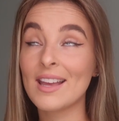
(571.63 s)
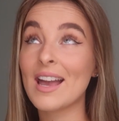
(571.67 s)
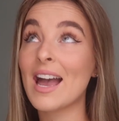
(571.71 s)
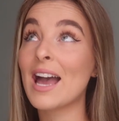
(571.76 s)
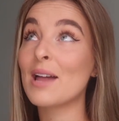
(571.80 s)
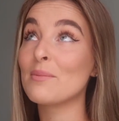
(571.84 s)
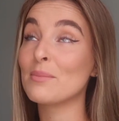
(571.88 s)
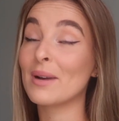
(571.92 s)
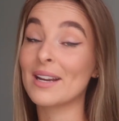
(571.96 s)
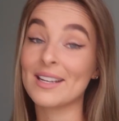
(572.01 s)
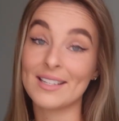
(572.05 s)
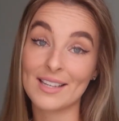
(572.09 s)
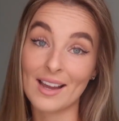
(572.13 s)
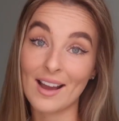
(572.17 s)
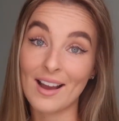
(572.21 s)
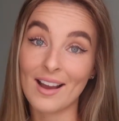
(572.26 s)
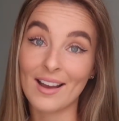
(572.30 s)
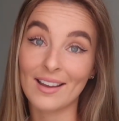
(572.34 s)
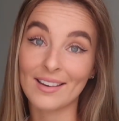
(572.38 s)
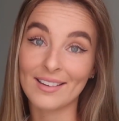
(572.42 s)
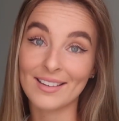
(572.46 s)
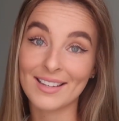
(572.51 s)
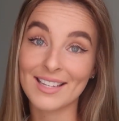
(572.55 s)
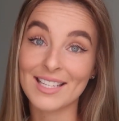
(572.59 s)
and my
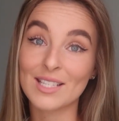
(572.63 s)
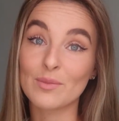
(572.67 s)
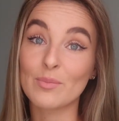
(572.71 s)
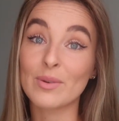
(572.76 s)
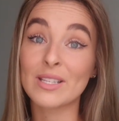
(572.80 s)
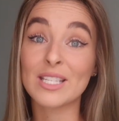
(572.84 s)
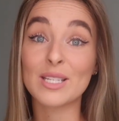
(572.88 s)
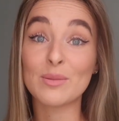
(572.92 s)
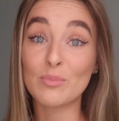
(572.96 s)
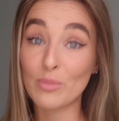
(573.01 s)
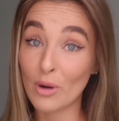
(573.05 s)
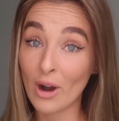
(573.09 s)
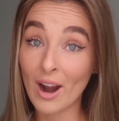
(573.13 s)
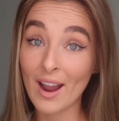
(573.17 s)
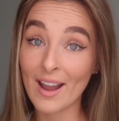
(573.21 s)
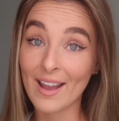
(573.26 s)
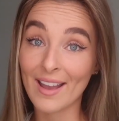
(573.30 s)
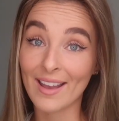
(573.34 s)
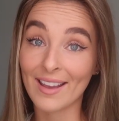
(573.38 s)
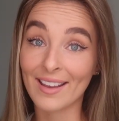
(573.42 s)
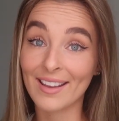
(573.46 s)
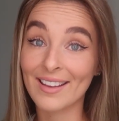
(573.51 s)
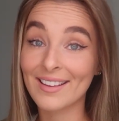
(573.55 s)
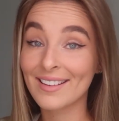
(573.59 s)
dad is busy
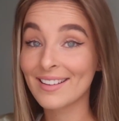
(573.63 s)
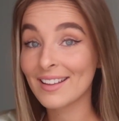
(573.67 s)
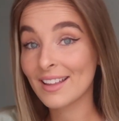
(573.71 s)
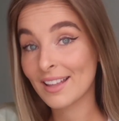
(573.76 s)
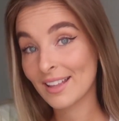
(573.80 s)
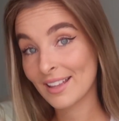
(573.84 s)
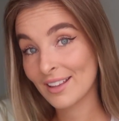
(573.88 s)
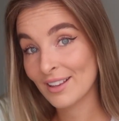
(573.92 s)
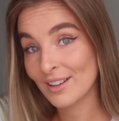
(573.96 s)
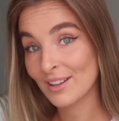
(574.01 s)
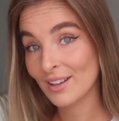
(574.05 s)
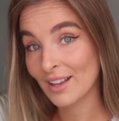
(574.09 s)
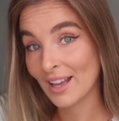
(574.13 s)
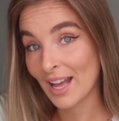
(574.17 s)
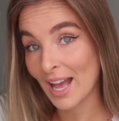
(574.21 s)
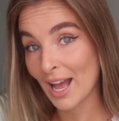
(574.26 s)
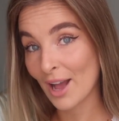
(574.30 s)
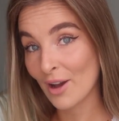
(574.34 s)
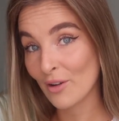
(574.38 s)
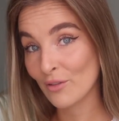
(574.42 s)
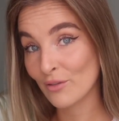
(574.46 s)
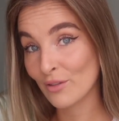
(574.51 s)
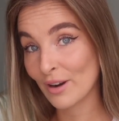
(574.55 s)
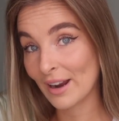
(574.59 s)
braaiing
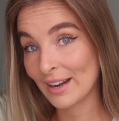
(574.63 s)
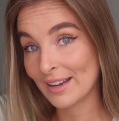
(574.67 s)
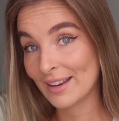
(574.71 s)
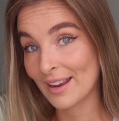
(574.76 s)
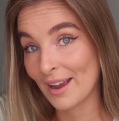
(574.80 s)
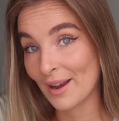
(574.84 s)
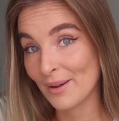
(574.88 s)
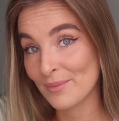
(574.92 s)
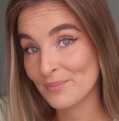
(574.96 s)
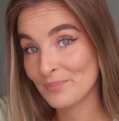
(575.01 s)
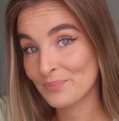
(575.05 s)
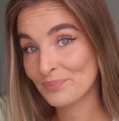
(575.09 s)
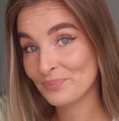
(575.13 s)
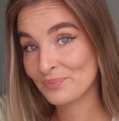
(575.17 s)
right here.